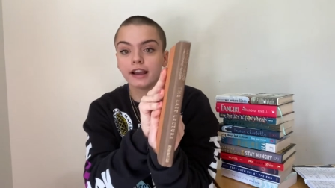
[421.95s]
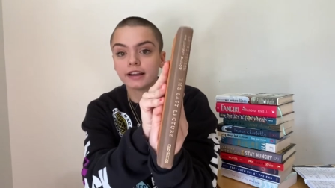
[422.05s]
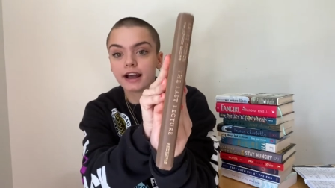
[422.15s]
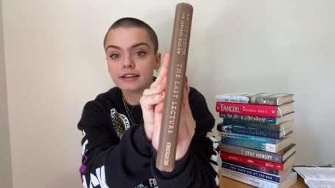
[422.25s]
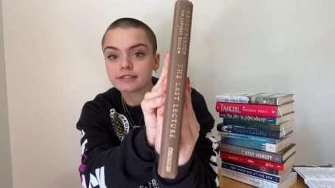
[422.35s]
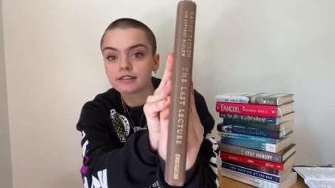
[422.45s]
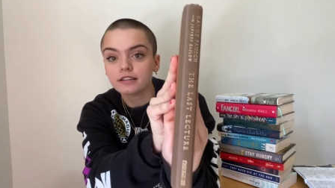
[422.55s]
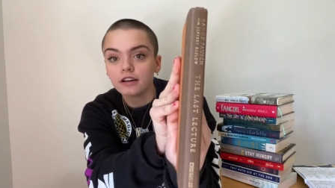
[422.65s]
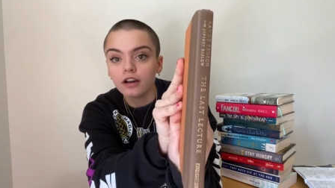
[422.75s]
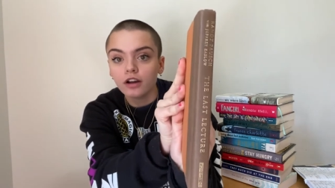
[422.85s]
it has
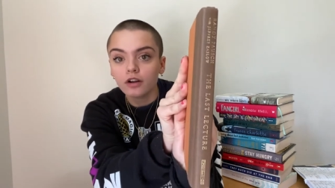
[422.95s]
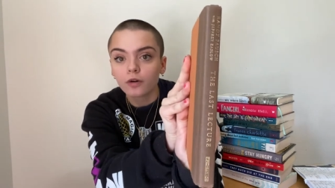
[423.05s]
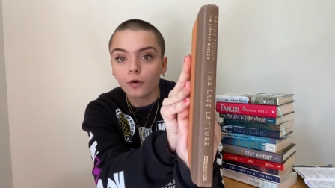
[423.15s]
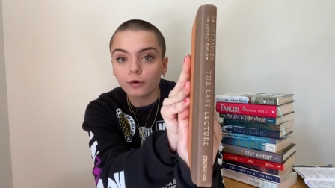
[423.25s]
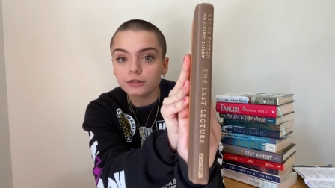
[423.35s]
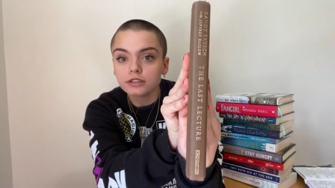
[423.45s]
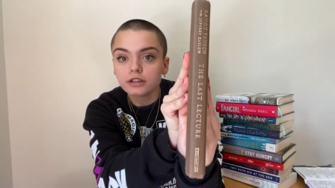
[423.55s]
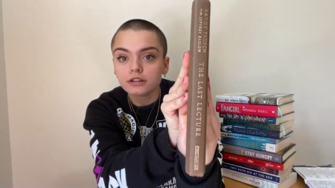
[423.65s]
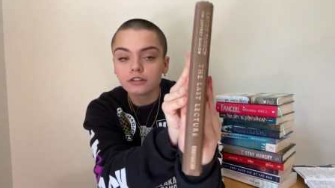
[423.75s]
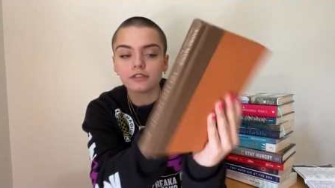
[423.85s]
gold
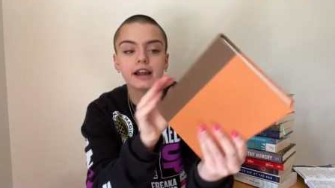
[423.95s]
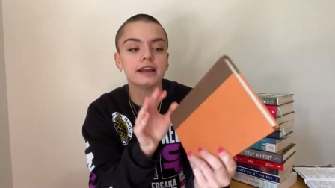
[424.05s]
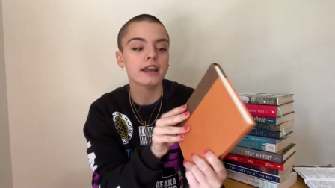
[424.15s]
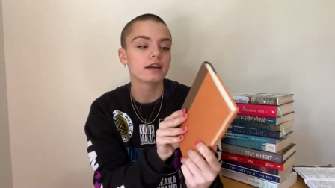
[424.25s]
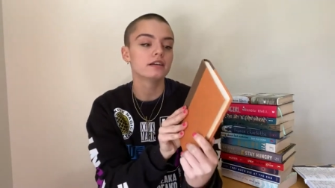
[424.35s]
writing.